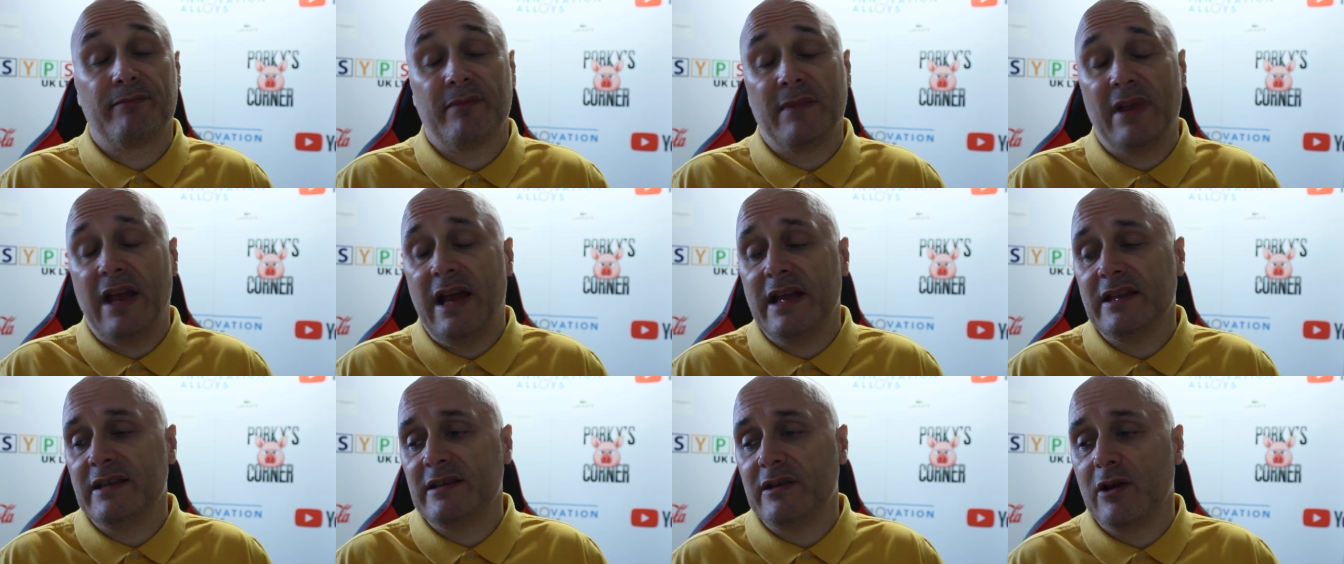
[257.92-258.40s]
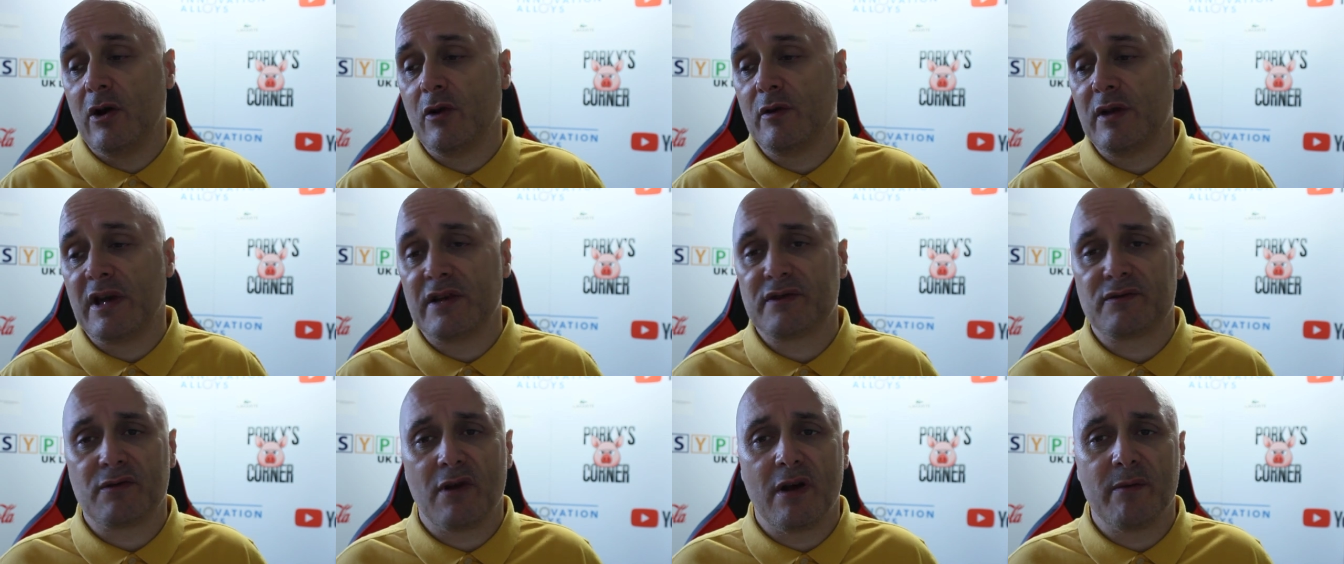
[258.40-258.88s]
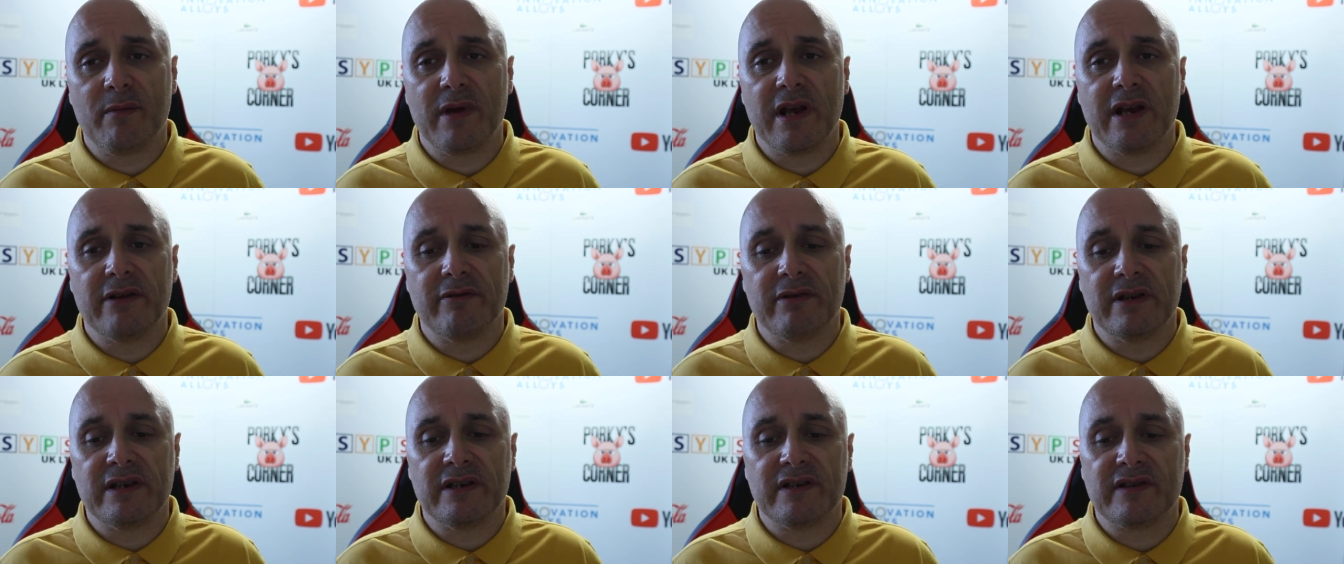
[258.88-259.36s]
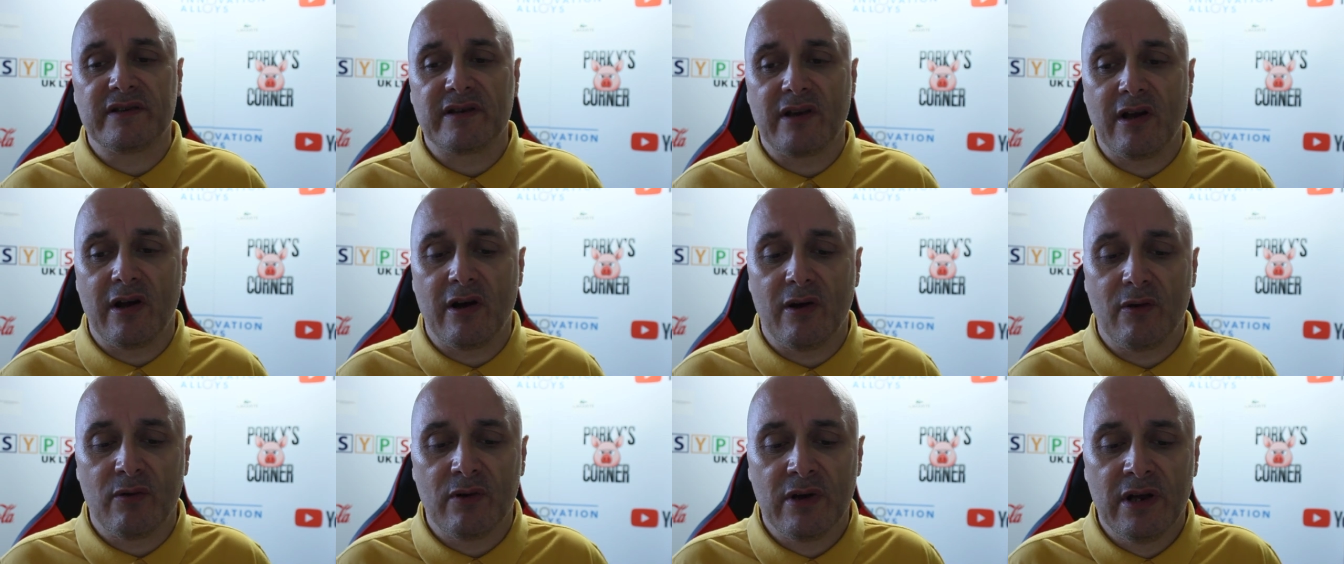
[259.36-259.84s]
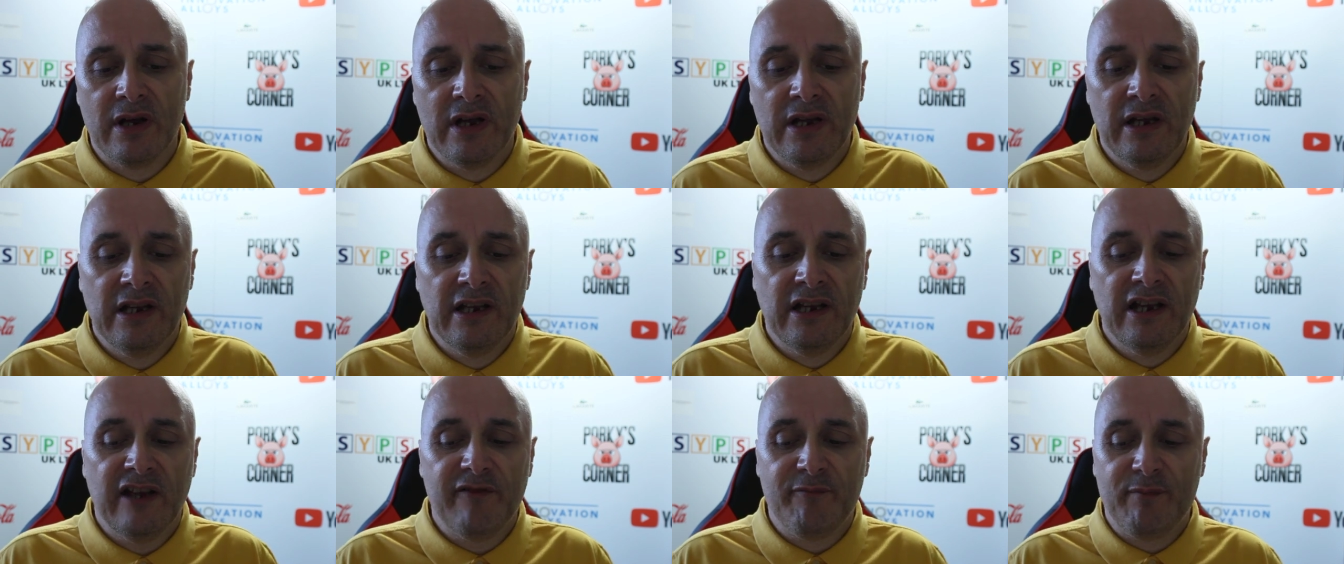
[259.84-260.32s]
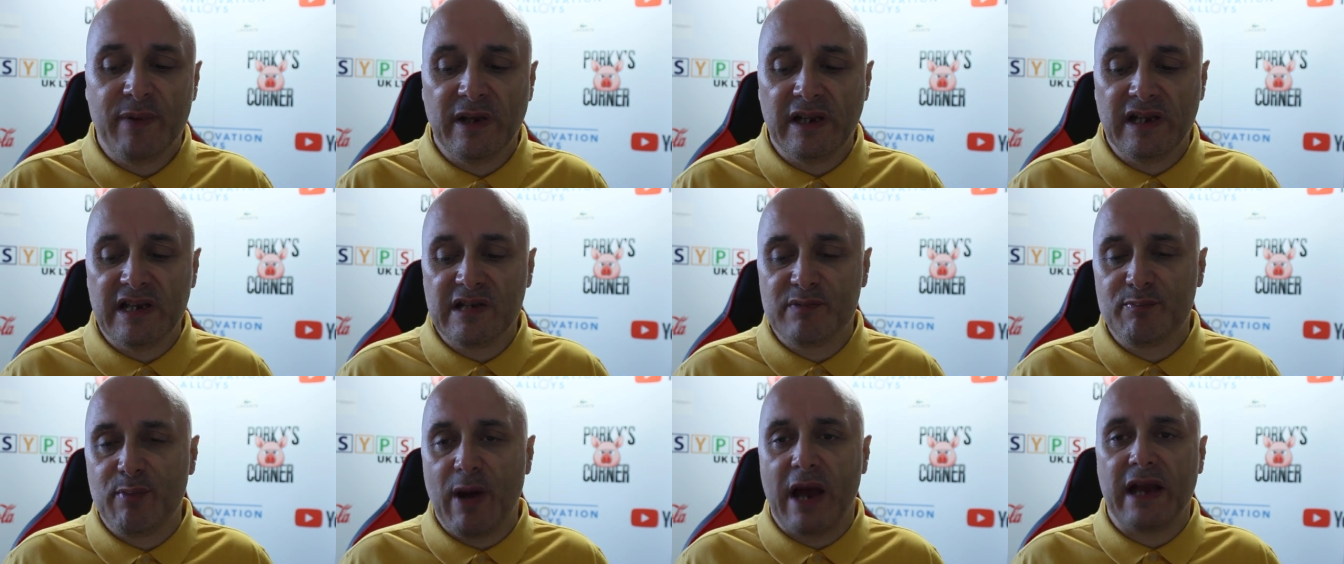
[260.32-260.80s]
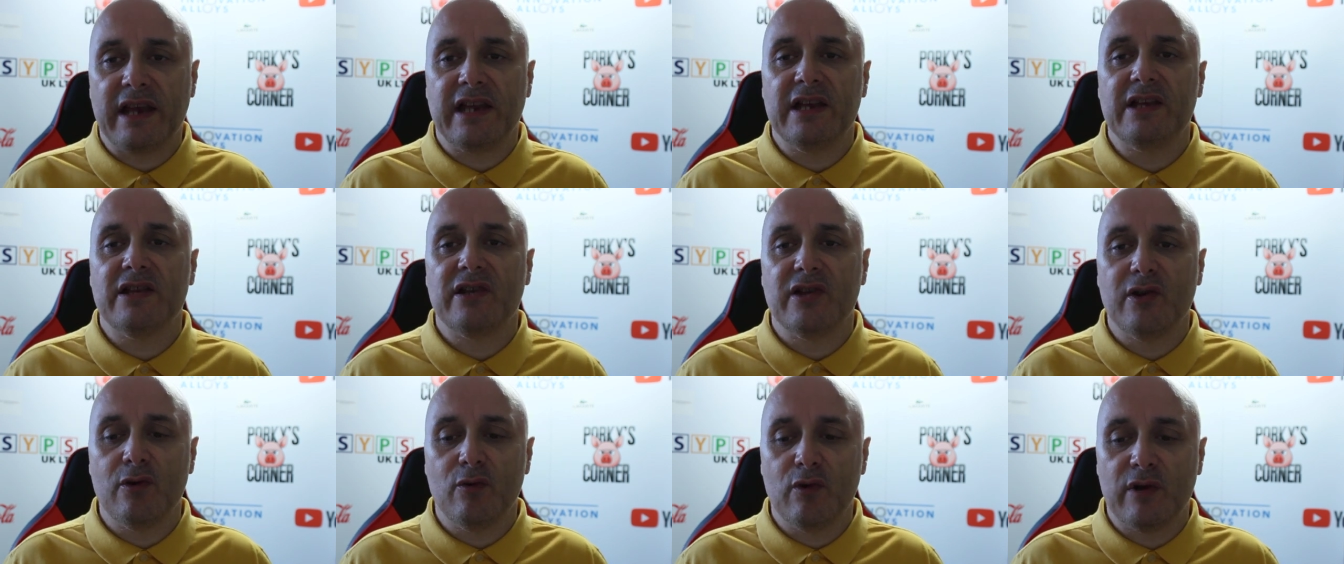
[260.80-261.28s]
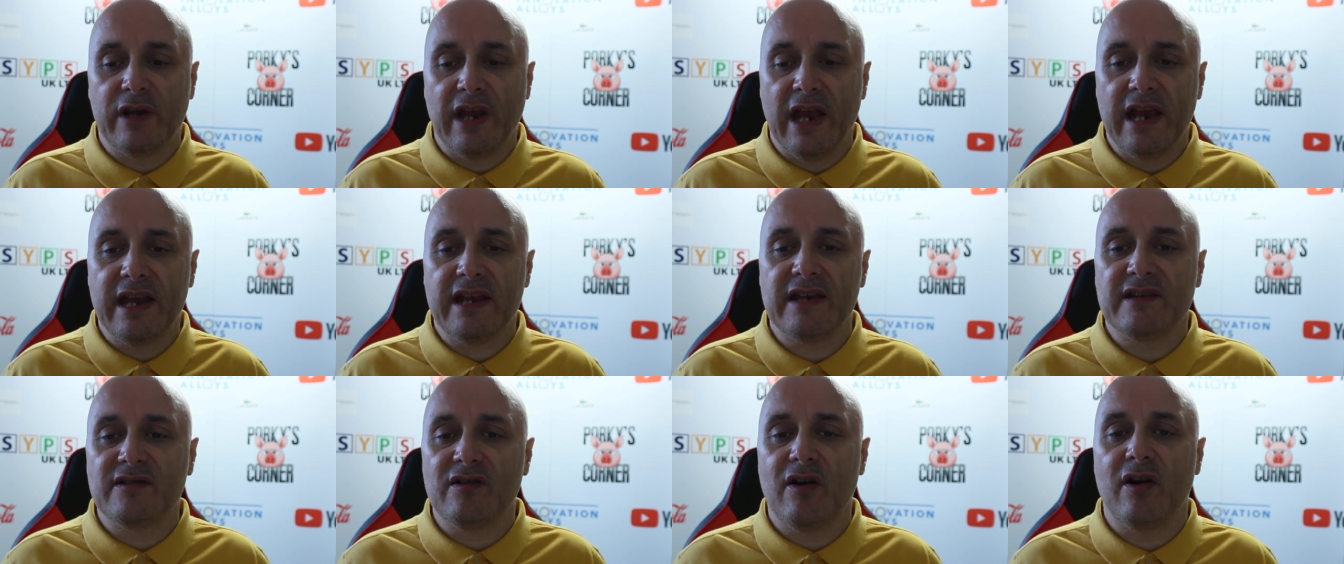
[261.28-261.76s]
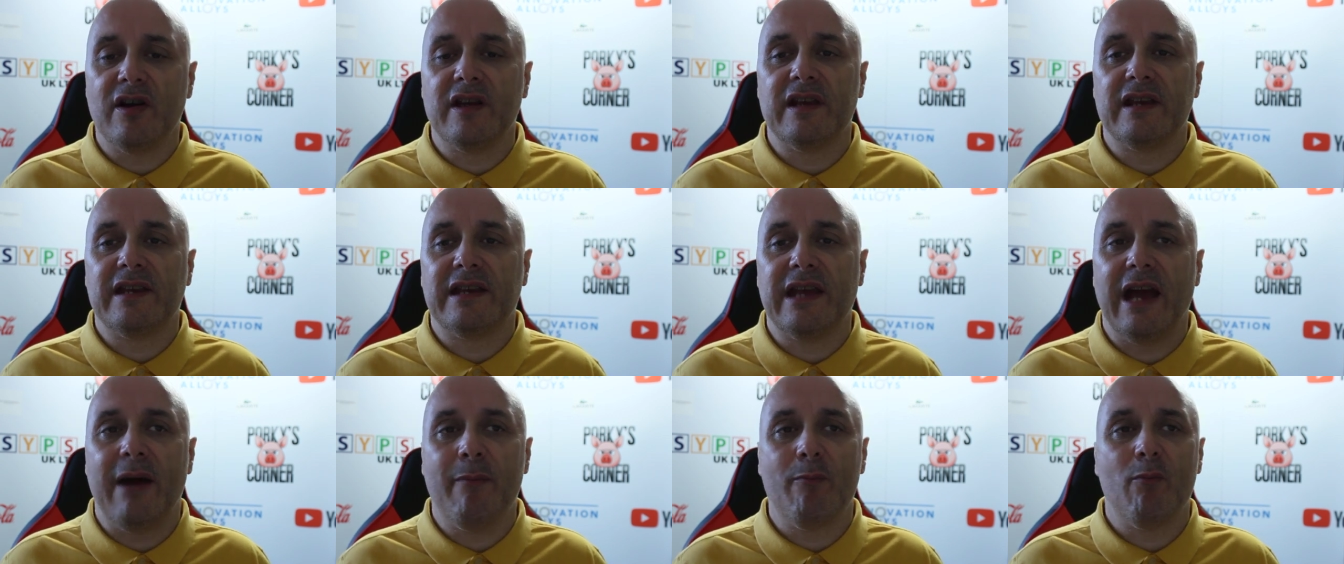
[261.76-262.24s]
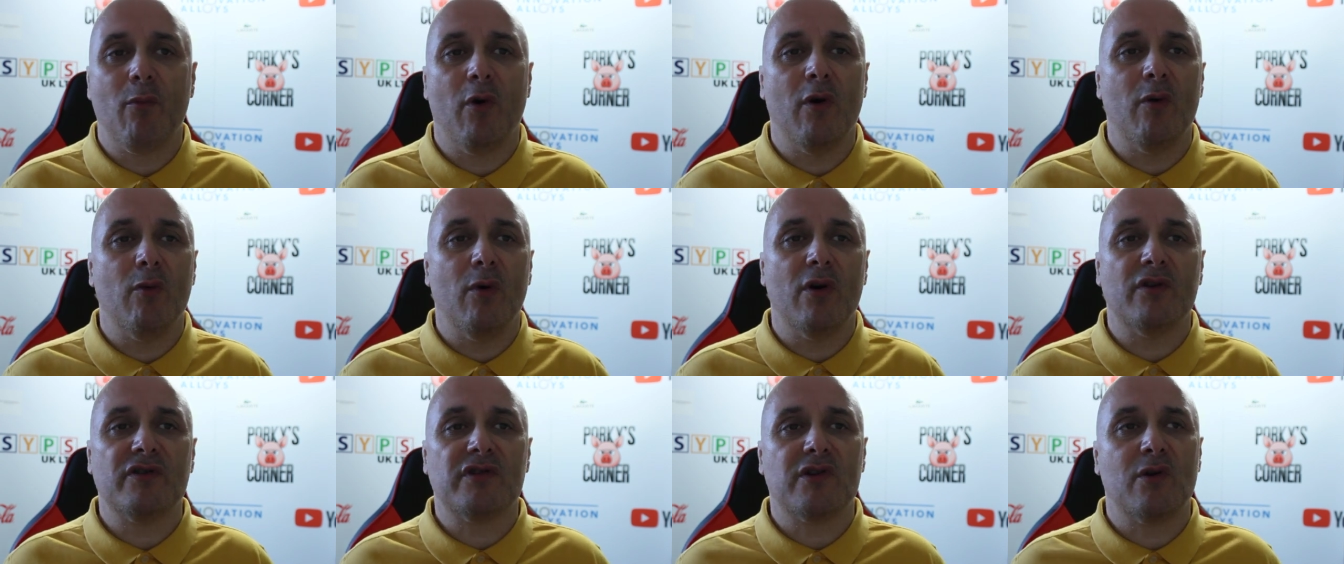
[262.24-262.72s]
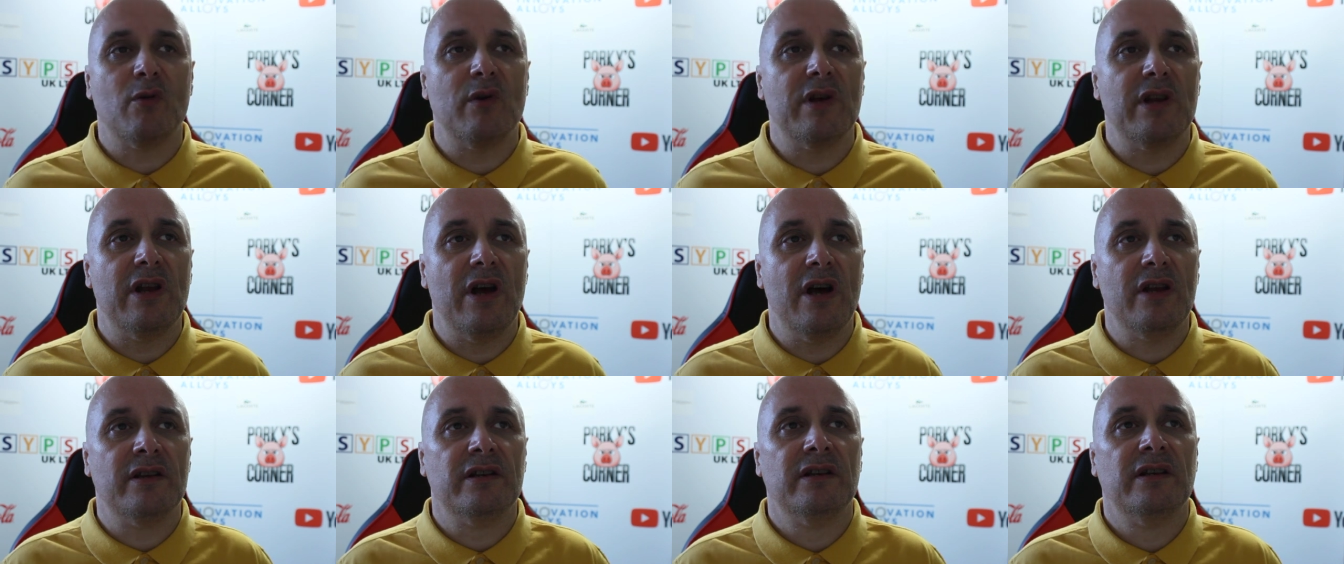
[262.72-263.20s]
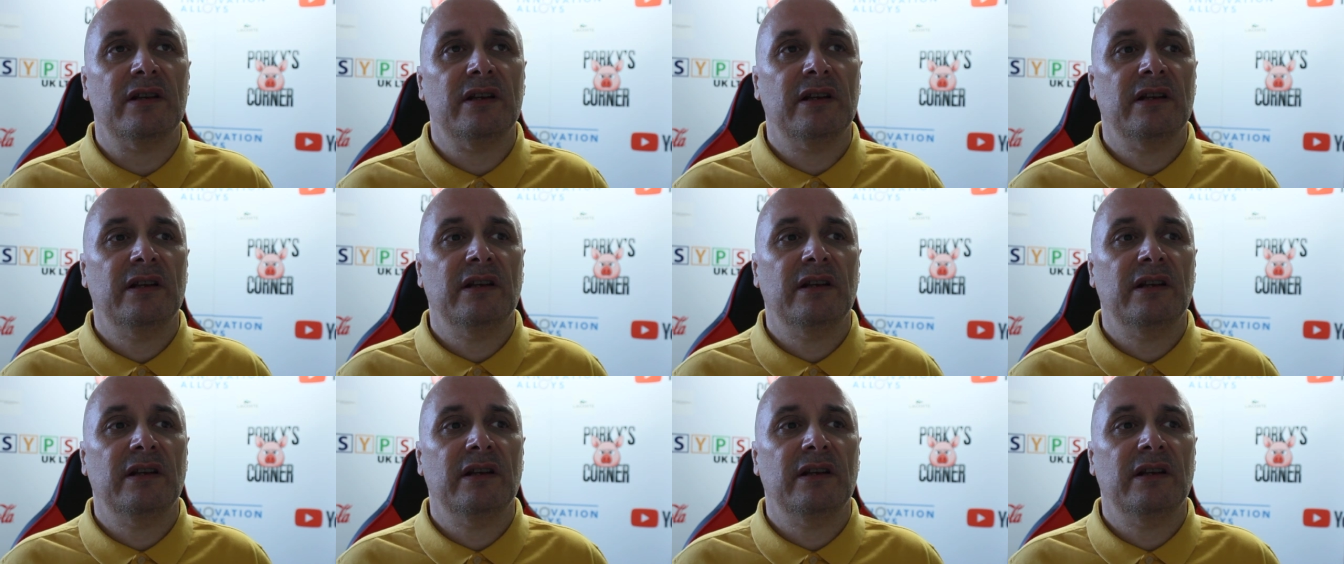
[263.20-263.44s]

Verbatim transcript: I don't know. That's what I'm hearing. So. If Billy's back in UK, he's not in camp. What what's going on?